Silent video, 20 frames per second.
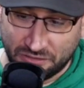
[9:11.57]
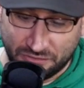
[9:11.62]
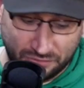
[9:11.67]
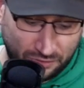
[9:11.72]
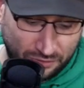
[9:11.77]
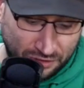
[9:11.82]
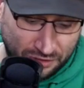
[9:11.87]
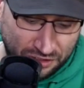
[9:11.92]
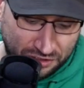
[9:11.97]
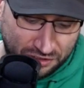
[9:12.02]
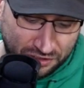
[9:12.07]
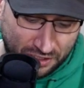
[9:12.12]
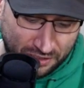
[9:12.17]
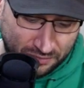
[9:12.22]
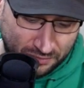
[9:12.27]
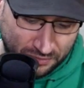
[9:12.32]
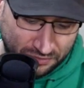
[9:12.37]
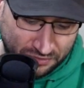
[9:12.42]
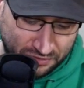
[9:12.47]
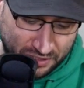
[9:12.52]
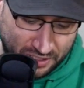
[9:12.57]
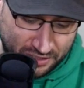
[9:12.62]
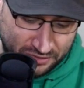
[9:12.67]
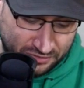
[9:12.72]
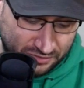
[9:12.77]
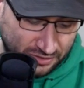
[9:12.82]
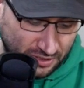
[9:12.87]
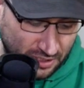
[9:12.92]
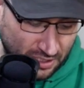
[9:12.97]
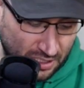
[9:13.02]
Attorney General
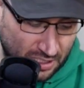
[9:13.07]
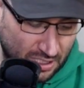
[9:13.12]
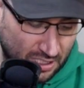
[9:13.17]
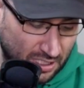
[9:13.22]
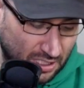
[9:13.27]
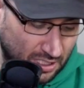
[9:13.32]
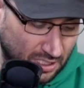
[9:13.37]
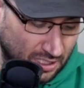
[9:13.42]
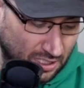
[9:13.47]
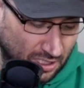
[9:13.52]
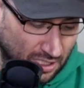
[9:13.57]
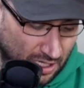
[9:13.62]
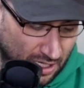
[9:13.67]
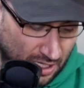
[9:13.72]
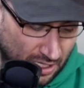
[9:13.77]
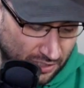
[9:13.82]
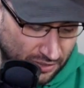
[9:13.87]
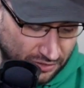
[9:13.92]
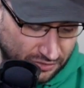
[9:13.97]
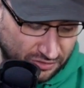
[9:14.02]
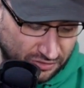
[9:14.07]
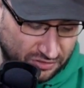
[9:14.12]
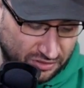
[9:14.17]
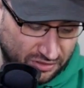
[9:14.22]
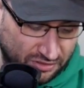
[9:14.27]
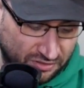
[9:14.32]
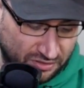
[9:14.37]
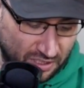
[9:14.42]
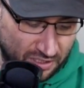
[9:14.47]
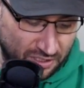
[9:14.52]
says. This is
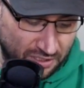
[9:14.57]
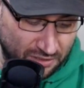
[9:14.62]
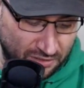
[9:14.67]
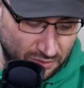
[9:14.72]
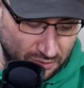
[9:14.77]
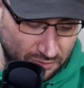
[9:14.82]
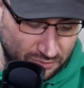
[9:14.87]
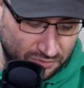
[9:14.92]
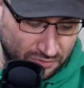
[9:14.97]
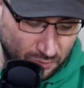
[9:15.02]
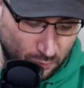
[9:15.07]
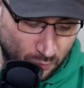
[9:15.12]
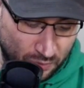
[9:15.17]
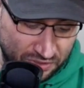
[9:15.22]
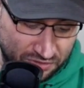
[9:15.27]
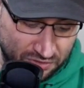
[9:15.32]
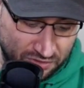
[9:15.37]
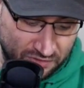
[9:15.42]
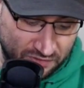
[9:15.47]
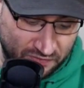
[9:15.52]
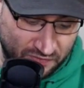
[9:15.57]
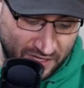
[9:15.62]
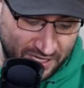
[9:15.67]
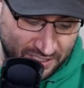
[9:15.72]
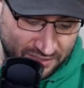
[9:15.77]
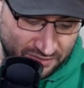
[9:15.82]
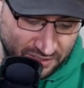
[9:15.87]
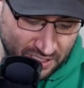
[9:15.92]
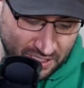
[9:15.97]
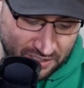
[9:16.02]
exciting news to Wizards
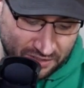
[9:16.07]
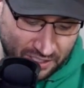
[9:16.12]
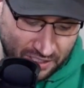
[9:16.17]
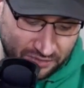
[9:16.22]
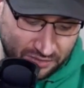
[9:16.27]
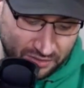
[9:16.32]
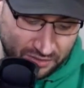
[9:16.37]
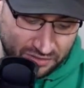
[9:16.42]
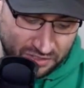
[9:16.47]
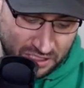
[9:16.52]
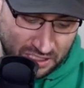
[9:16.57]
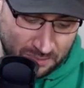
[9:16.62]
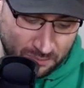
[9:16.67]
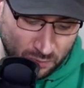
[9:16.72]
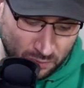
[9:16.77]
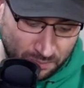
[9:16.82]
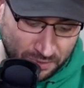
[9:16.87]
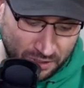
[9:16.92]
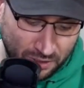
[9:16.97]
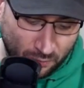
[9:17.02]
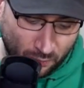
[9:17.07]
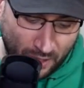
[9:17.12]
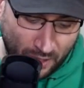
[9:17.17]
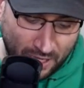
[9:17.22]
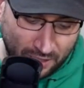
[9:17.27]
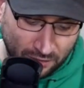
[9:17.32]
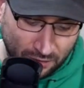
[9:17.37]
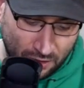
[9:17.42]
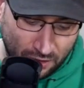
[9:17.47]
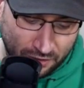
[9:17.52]
fans that their team will be
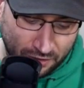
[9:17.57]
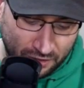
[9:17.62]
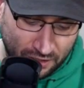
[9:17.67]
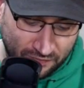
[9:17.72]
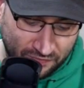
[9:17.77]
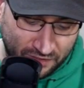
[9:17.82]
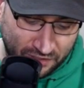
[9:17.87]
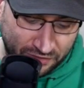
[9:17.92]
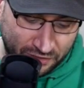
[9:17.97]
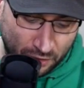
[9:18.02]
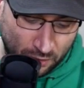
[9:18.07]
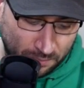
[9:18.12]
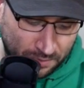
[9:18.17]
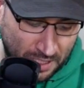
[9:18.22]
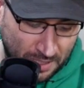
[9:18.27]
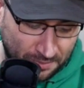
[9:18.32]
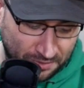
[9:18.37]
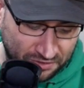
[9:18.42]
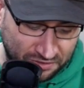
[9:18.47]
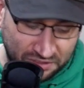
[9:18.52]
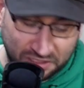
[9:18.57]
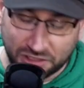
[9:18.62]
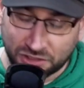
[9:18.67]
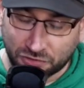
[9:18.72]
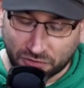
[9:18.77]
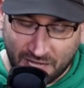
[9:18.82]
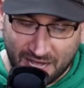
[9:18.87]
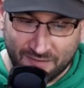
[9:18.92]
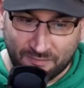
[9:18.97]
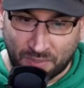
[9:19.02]
around long enough that they'll be able to see
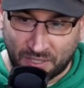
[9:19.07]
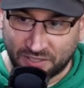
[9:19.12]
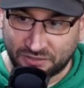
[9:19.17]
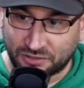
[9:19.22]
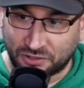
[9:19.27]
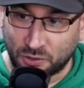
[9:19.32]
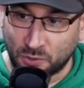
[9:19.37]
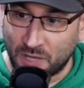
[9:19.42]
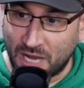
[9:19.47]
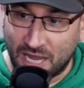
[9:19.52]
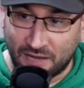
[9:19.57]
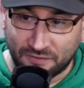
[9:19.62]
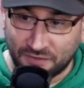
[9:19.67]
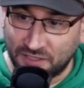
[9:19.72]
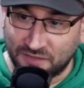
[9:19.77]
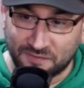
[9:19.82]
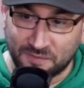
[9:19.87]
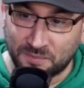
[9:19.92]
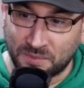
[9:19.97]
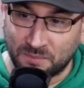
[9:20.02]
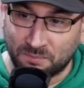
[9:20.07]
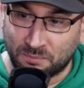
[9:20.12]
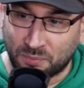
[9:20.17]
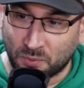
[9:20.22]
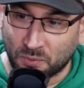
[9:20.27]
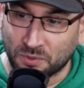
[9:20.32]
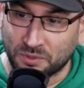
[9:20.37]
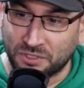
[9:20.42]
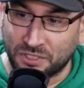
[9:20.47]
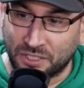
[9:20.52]
draft busts who haven't even been
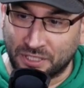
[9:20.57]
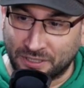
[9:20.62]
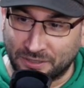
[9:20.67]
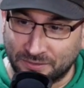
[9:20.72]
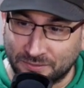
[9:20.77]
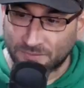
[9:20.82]
born yet.